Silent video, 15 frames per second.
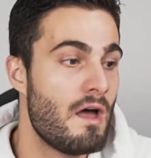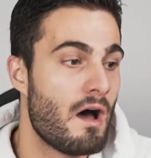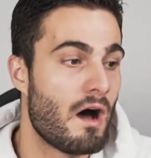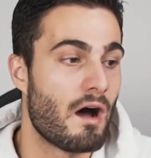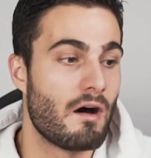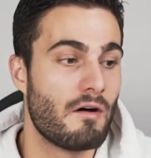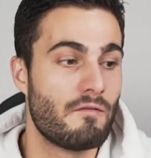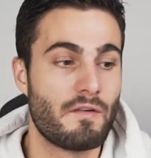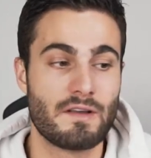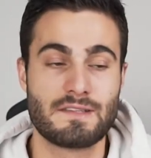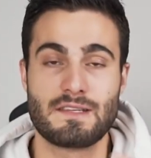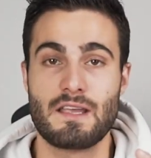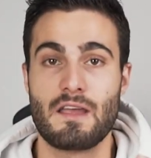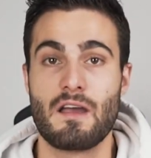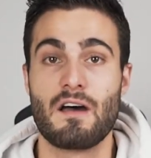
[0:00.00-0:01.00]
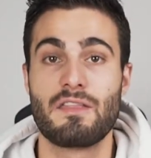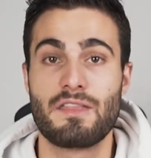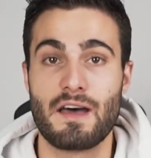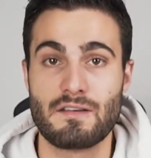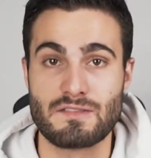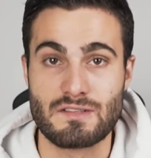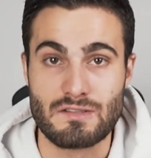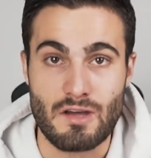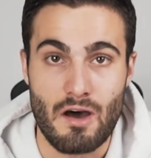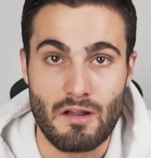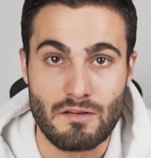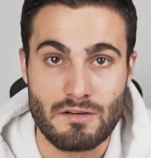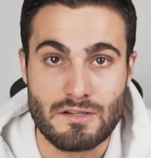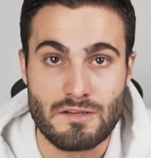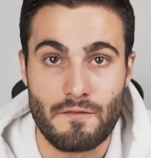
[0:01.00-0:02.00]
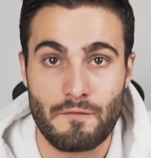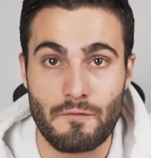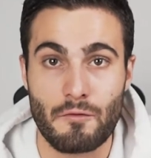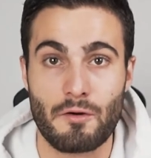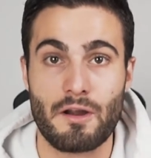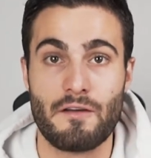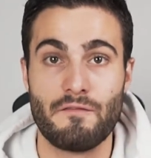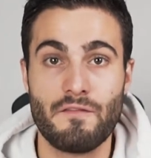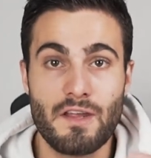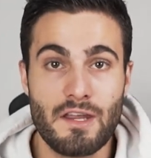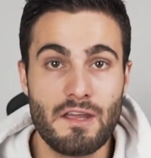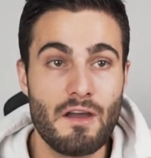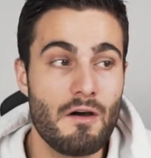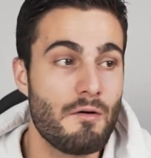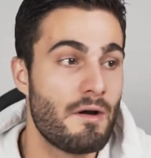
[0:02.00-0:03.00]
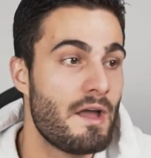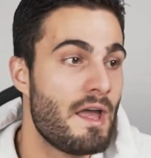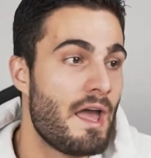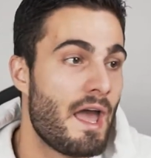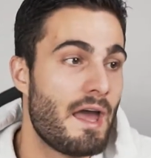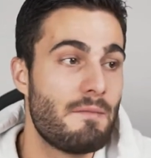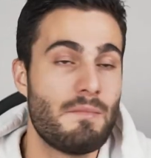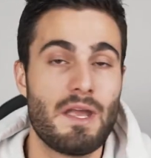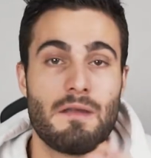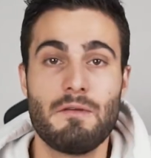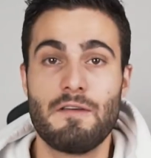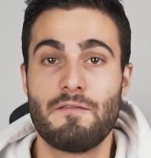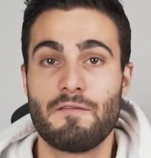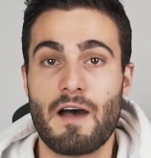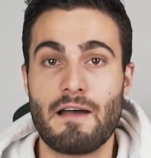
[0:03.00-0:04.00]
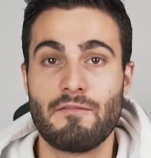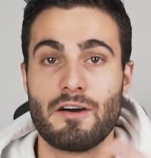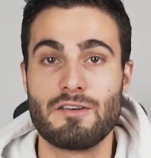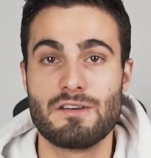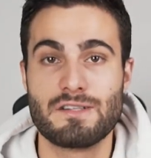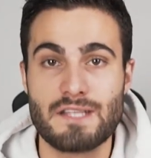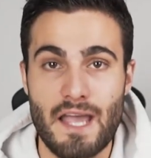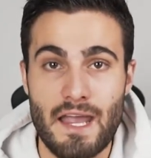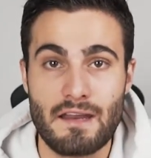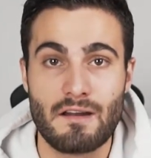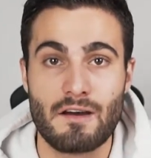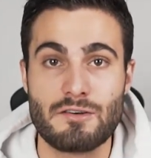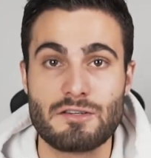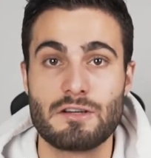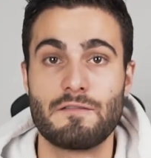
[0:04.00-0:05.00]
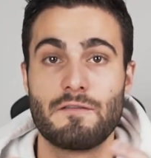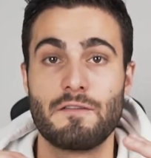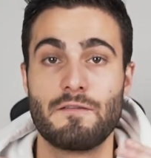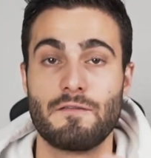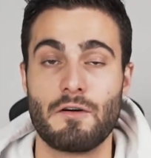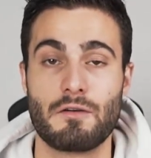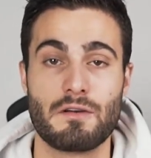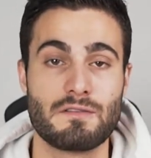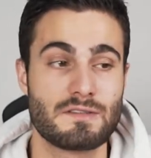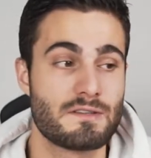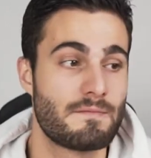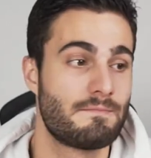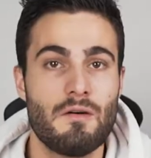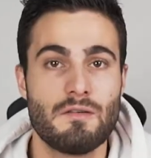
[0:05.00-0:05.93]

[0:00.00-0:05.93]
of say $1,000 for a video and maybe $500 to $800 for photos.